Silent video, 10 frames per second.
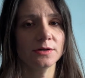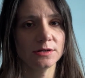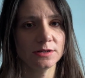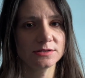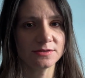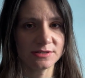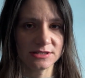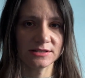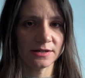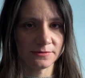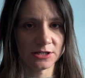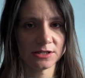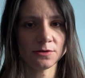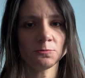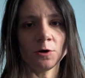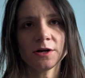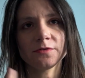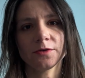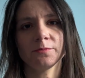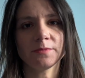series that I'm reading. One of
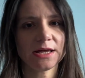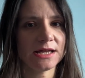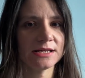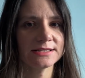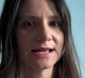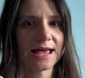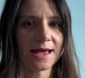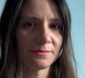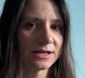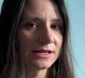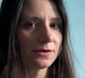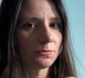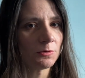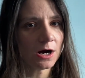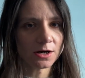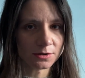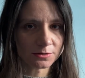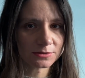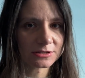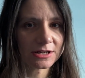them is Emily Wilde,